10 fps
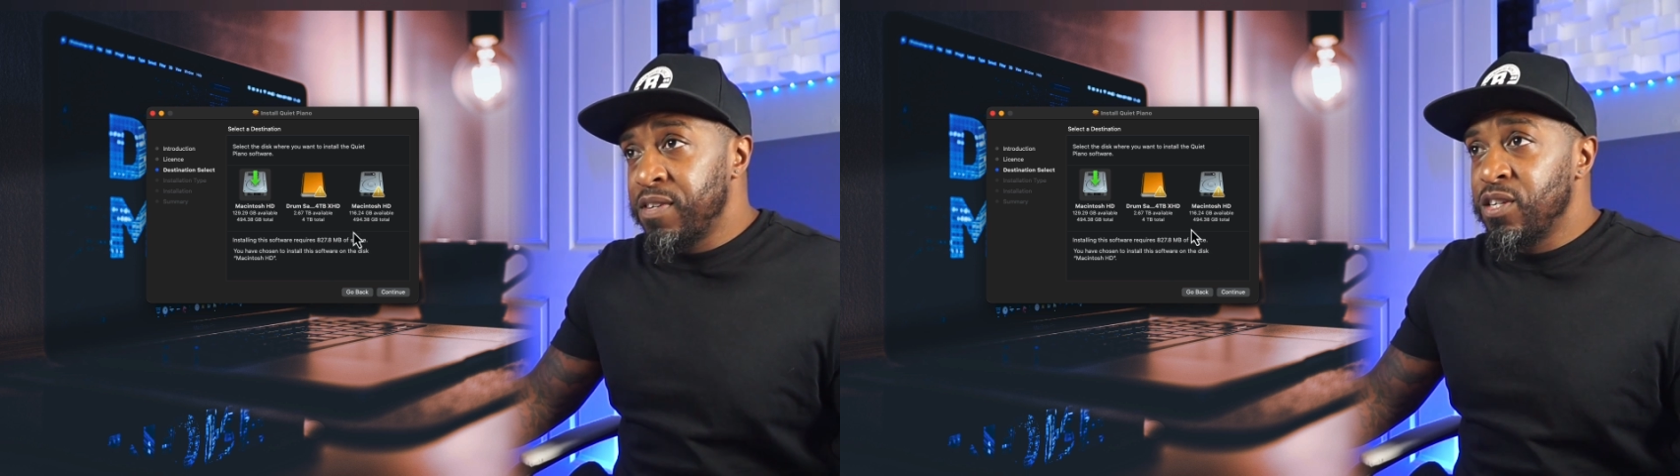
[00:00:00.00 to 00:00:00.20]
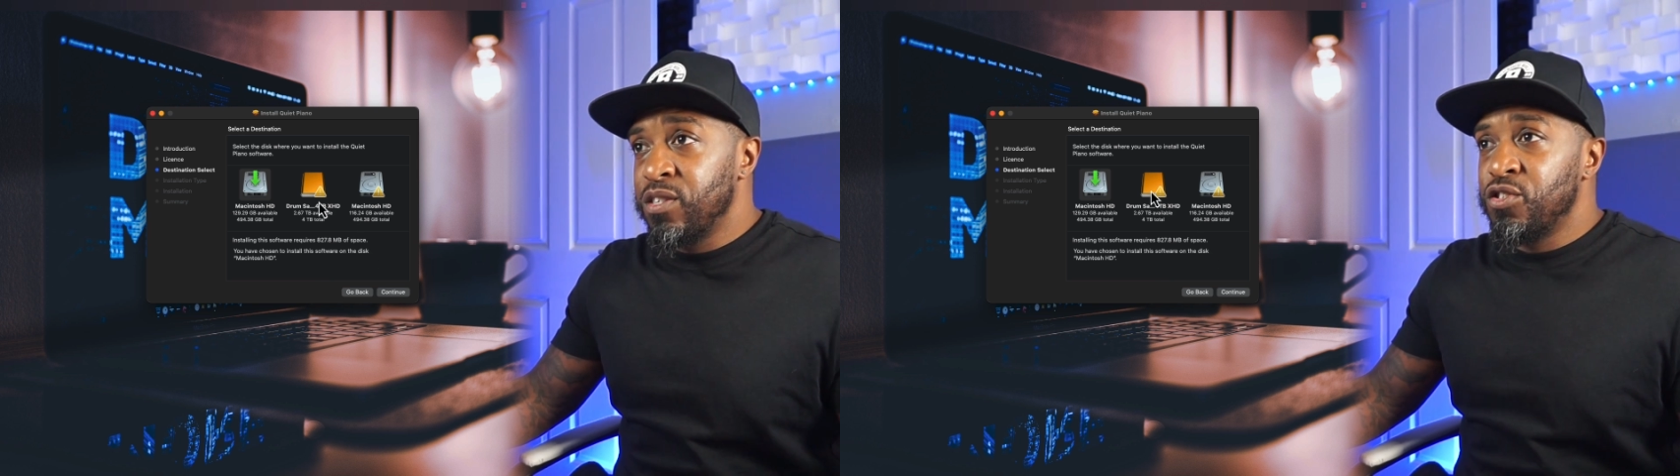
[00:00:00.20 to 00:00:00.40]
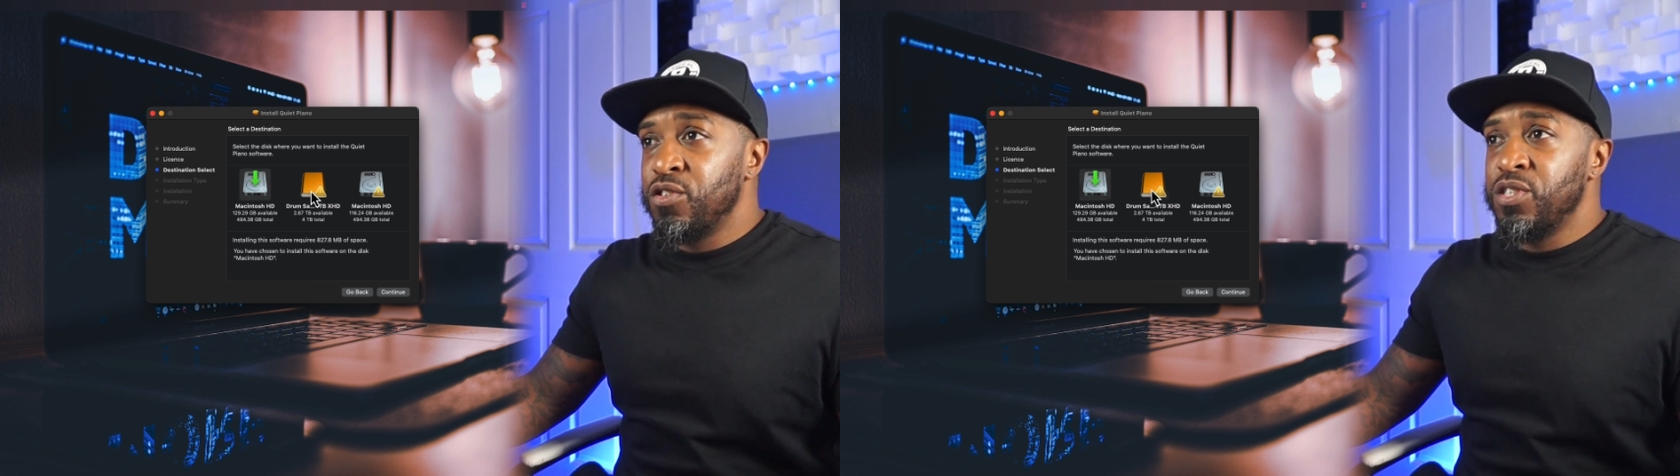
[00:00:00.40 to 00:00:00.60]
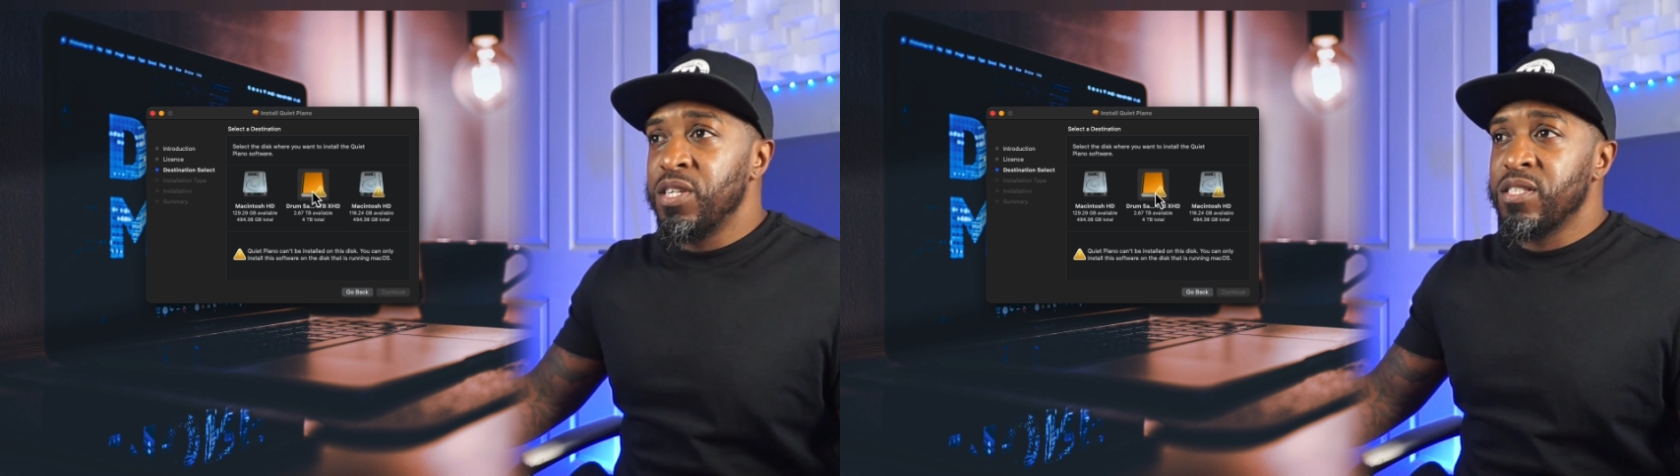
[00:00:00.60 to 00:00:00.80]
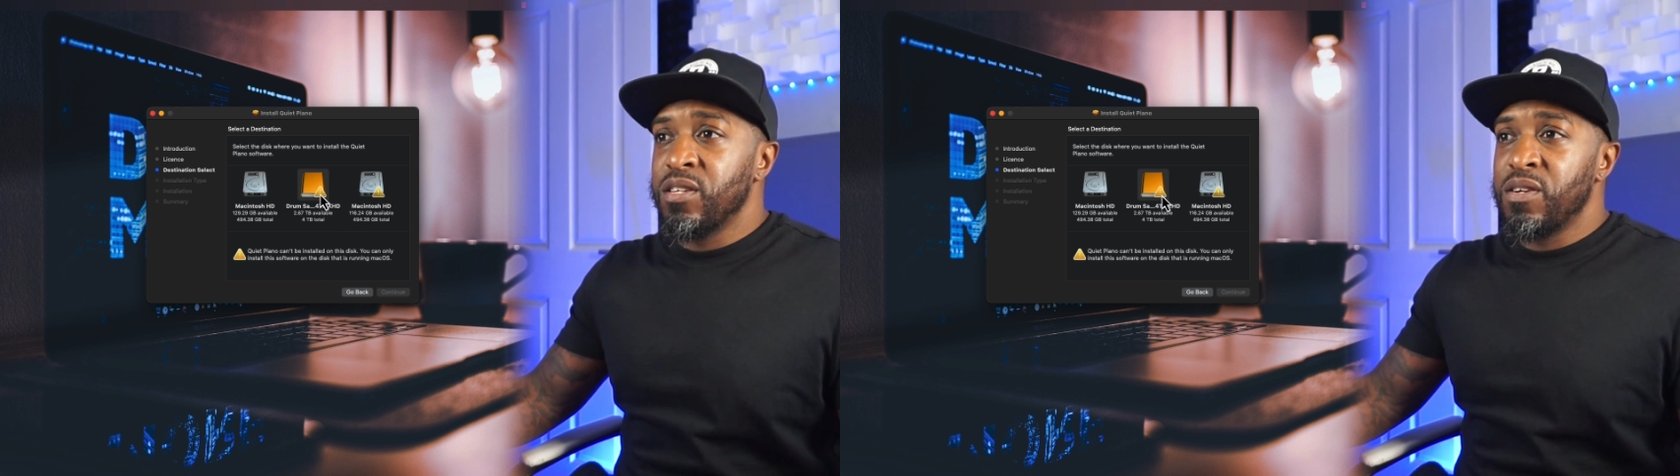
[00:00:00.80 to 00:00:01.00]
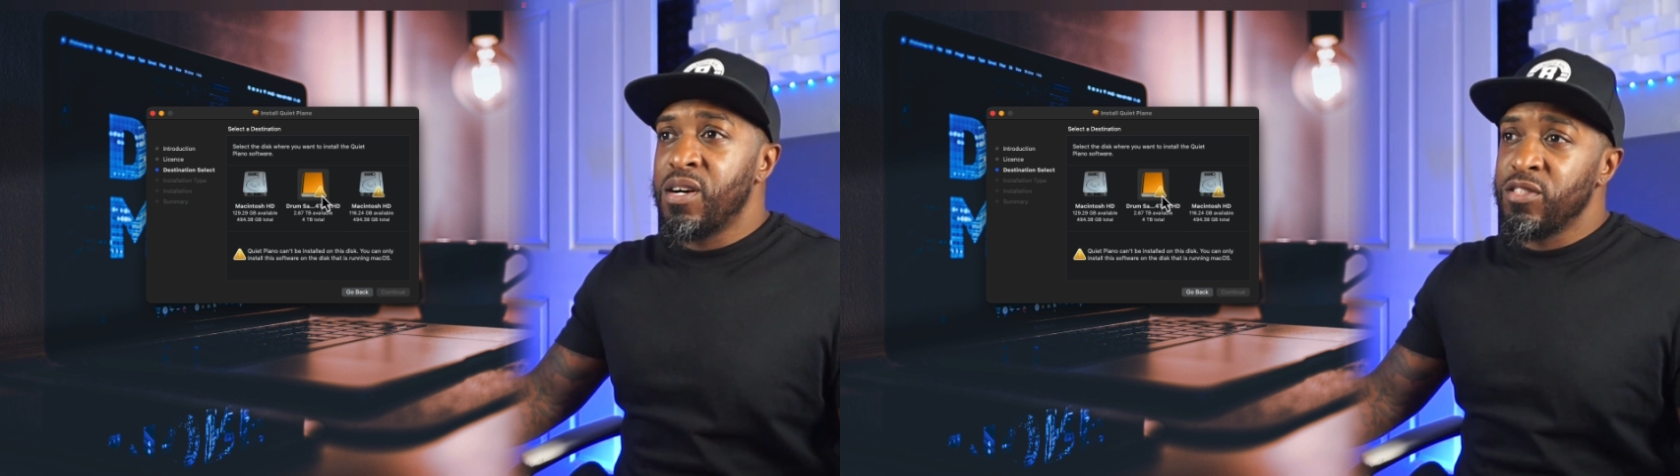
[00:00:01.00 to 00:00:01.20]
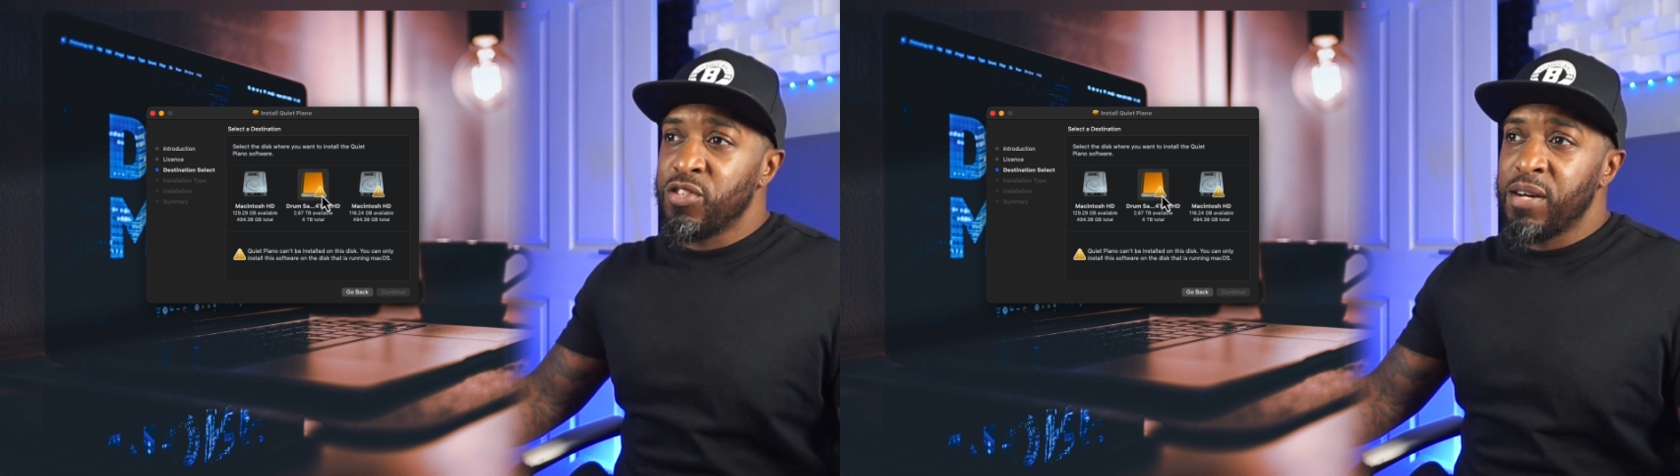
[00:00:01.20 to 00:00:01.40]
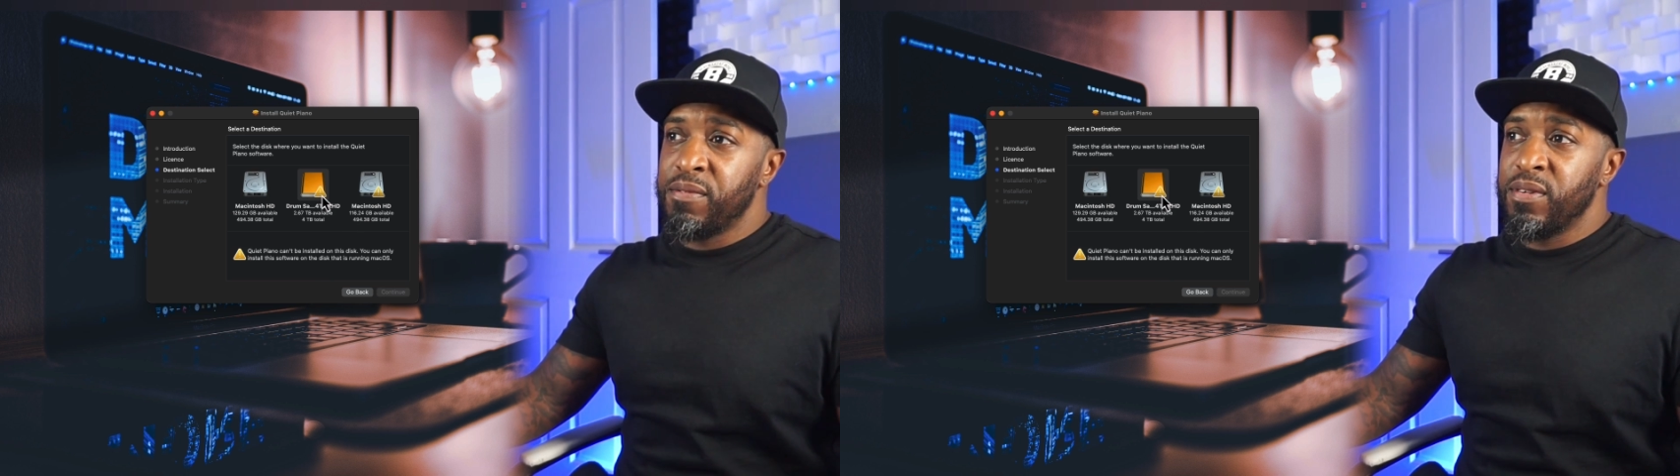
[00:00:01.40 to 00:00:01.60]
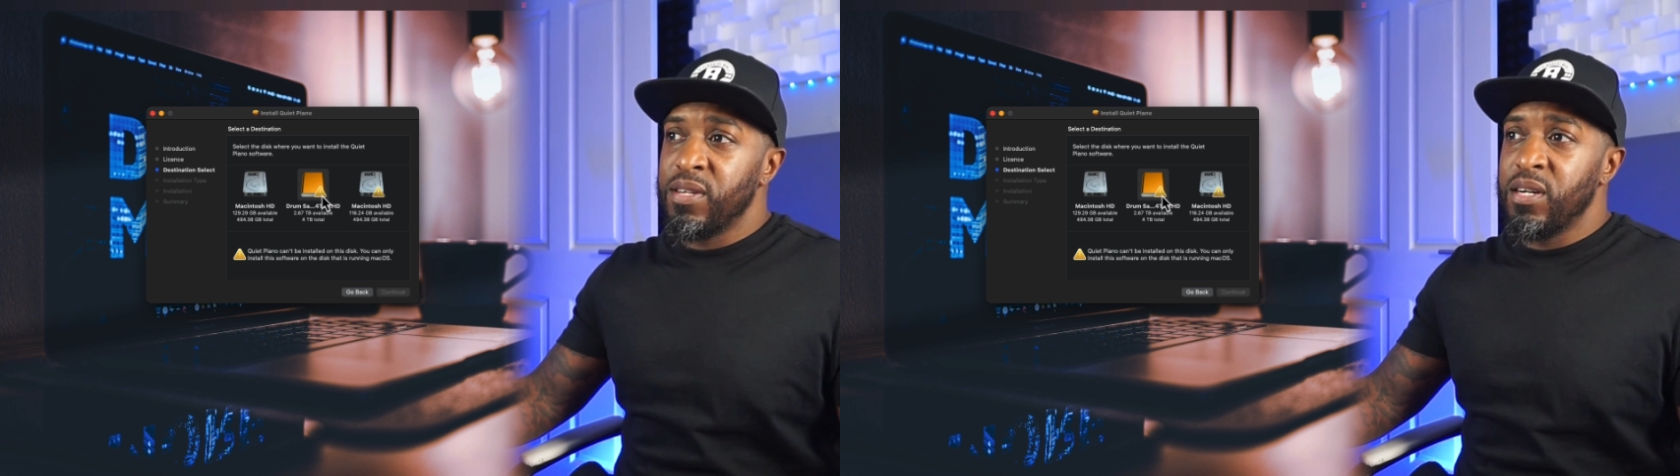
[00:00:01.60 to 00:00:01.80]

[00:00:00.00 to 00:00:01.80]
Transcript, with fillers: then you can choose an external hard drive.